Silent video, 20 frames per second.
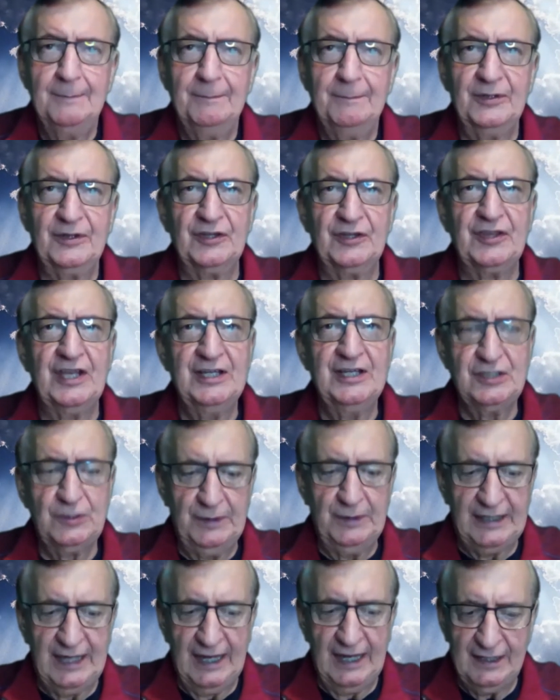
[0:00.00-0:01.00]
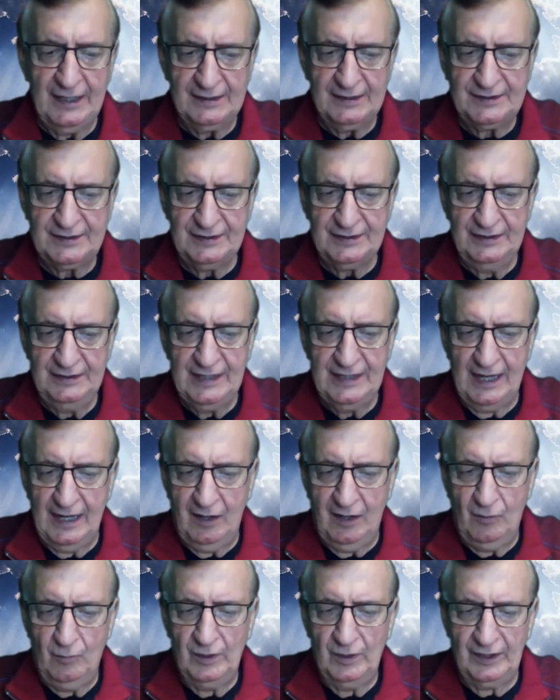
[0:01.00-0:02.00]
but the things we cannot see
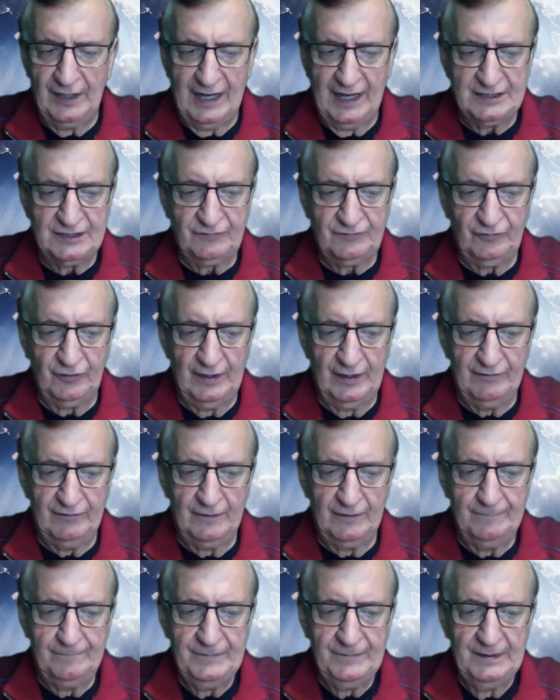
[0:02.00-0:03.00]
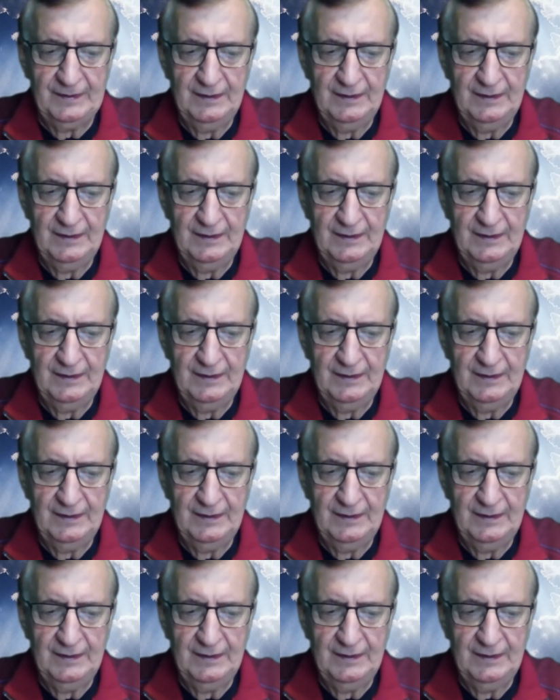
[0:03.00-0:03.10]
now will last forever.